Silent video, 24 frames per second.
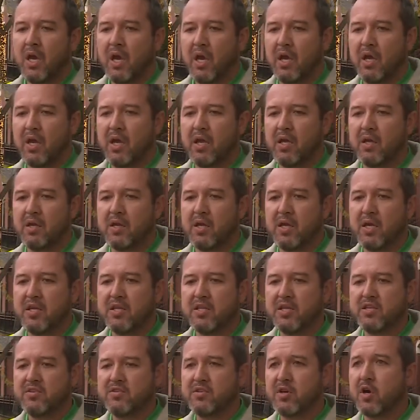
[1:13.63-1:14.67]
And it
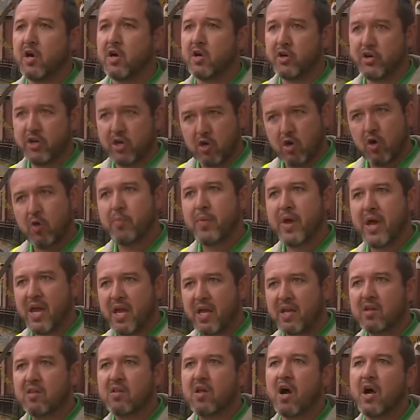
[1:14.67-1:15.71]
is a 100-year-old
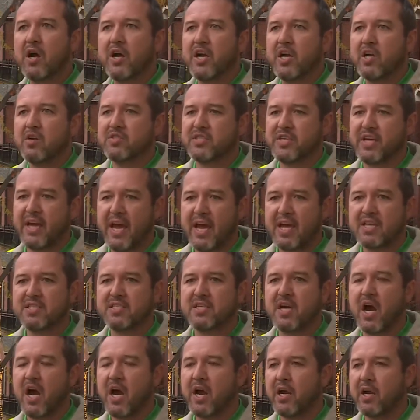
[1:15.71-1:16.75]
main. Along here is
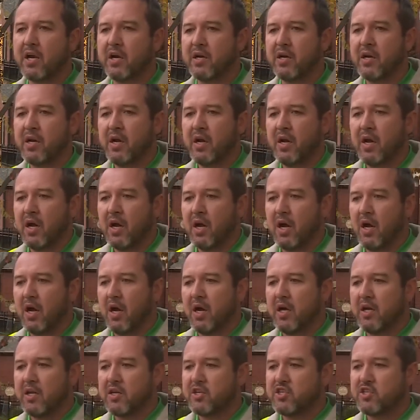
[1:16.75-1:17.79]
cast iron,
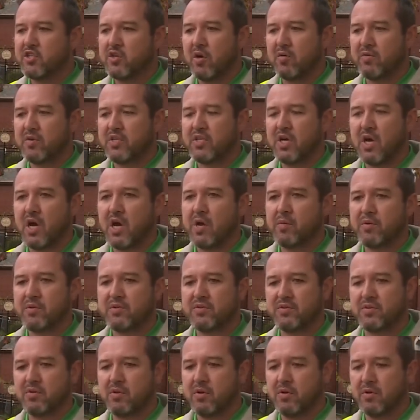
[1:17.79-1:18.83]
and just over time
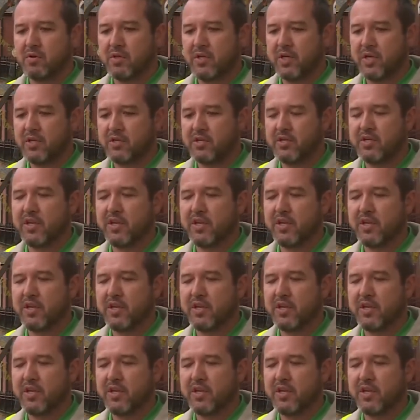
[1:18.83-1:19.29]
it slowly